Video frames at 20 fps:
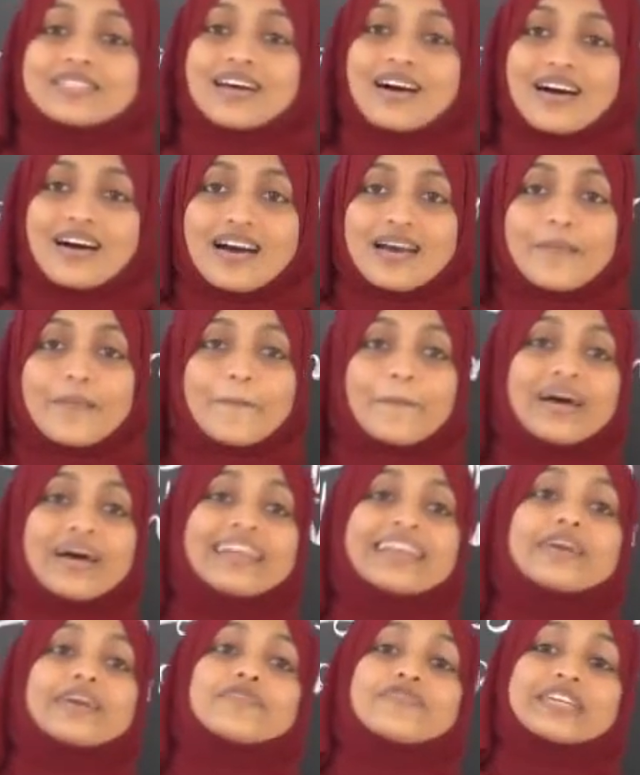are
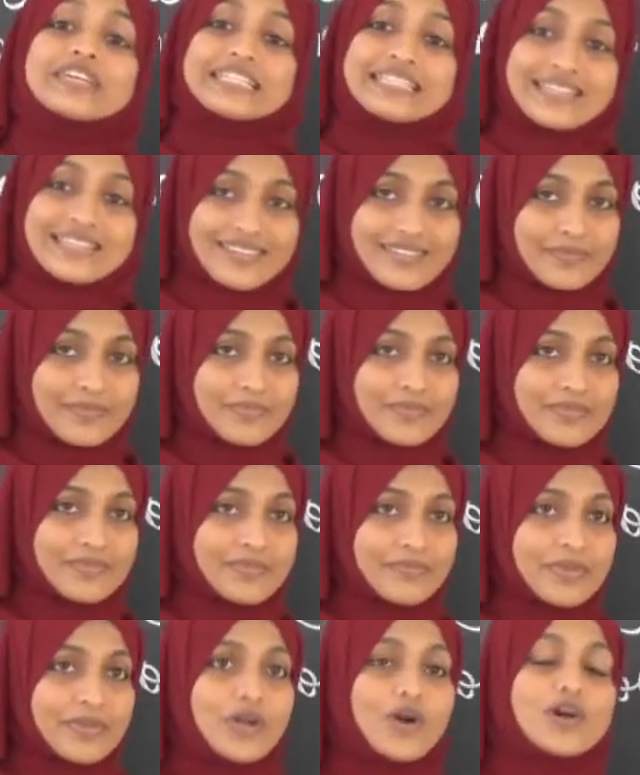benefited
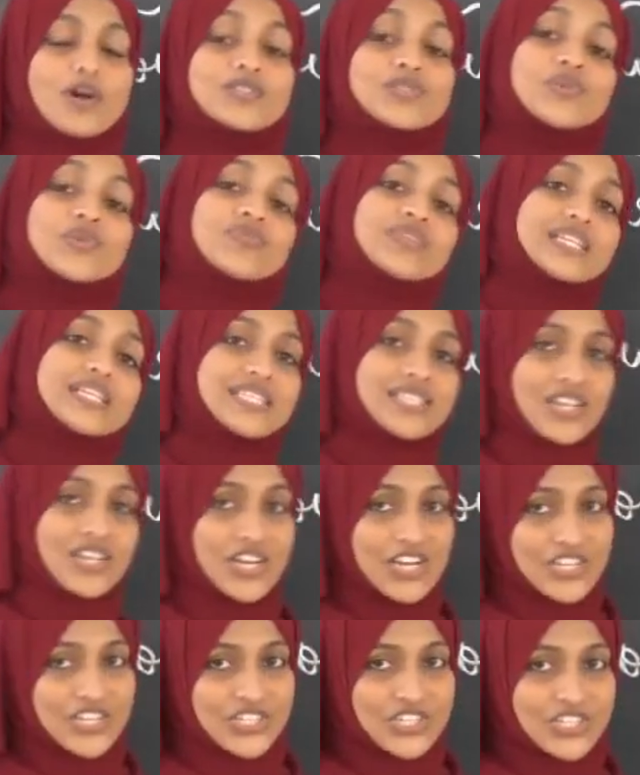because of this
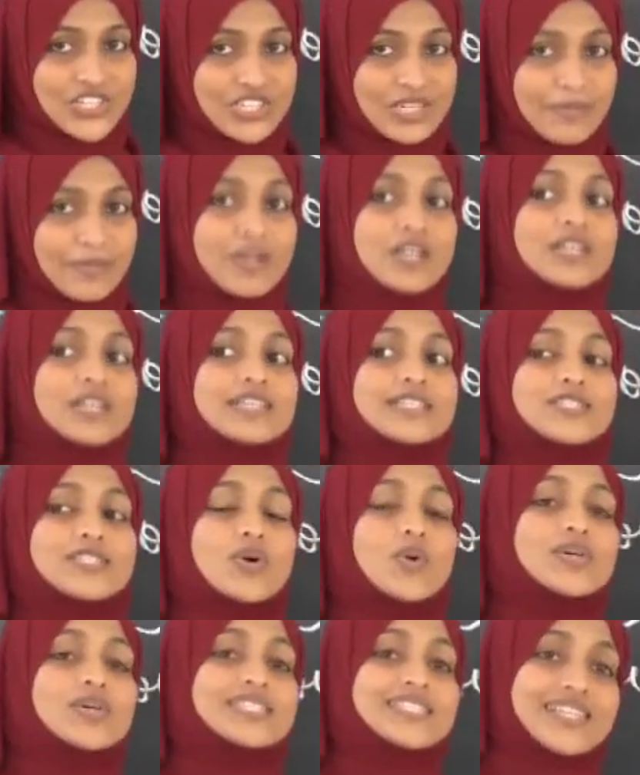relationship.
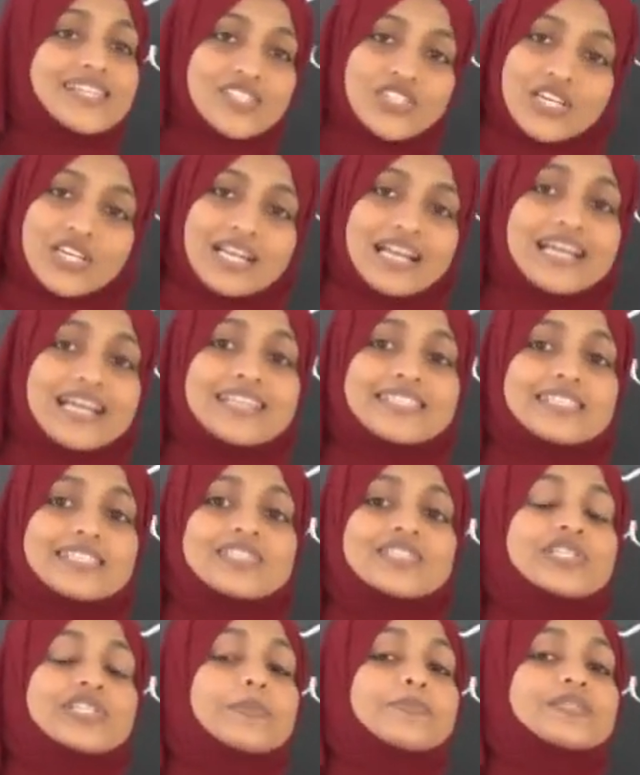So such a
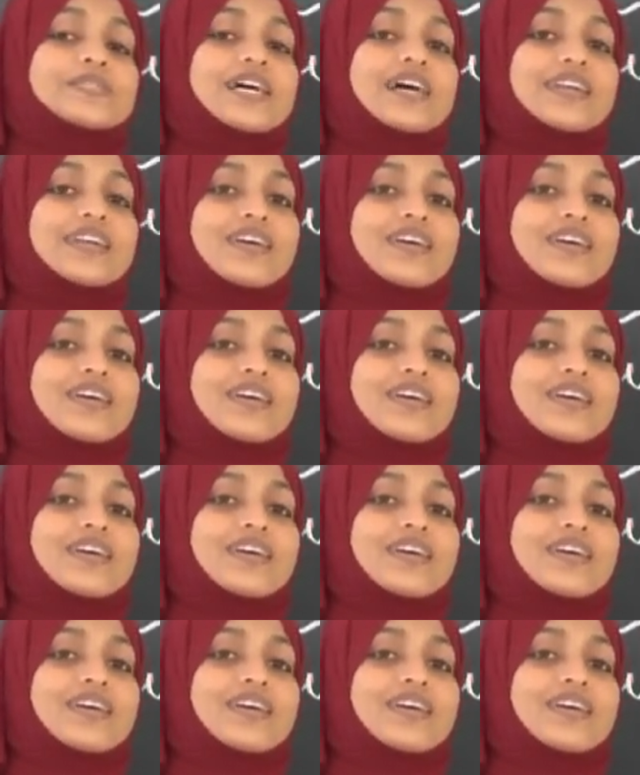relationships are